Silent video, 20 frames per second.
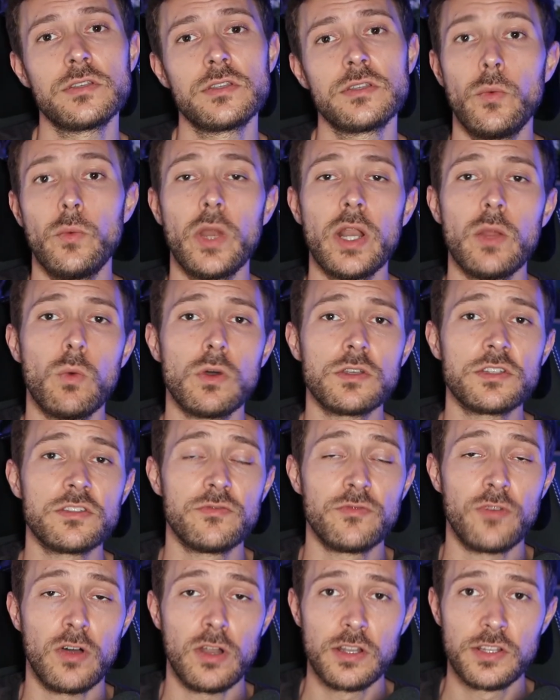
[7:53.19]
and when he
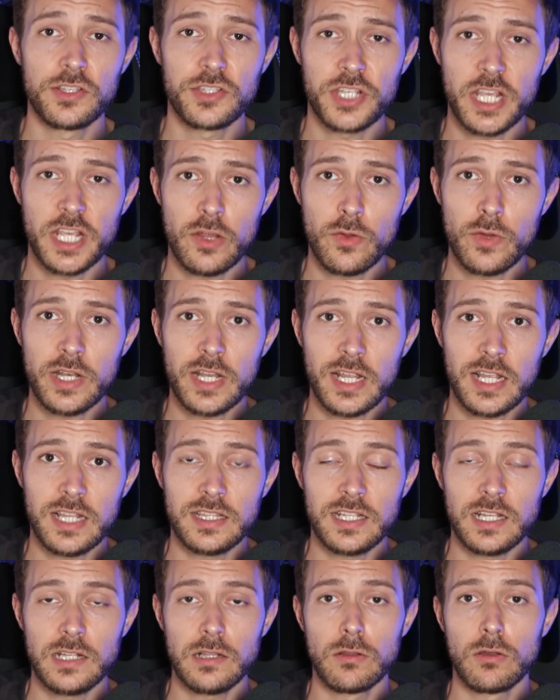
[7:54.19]
wasn't volunteering in
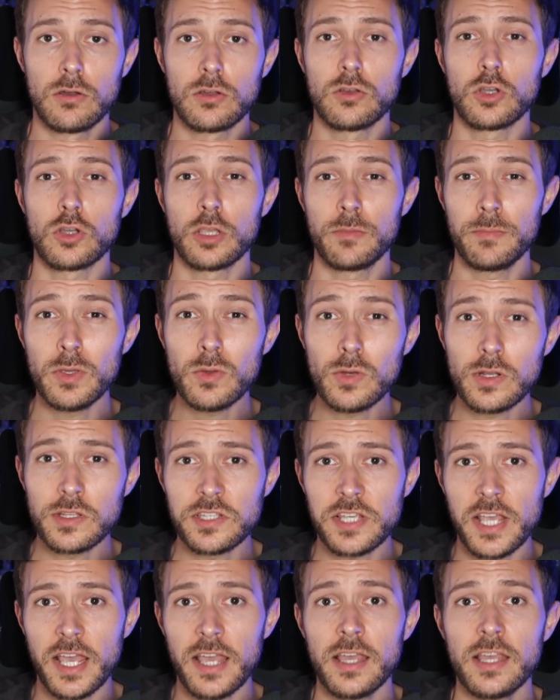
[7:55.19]
the local
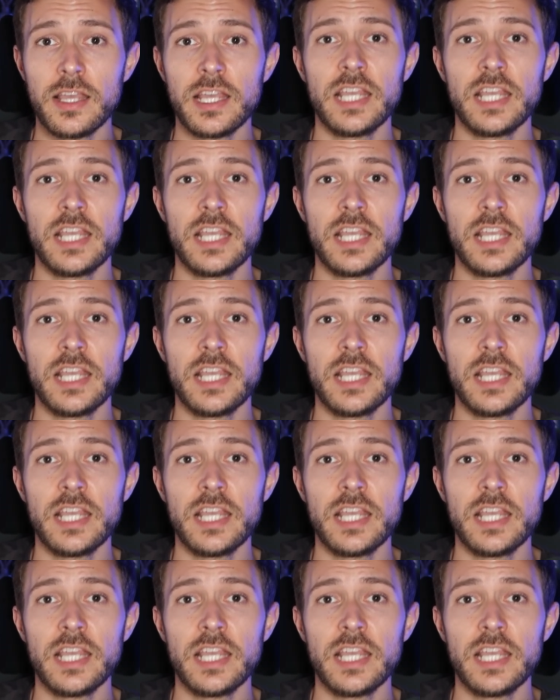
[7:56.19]
community,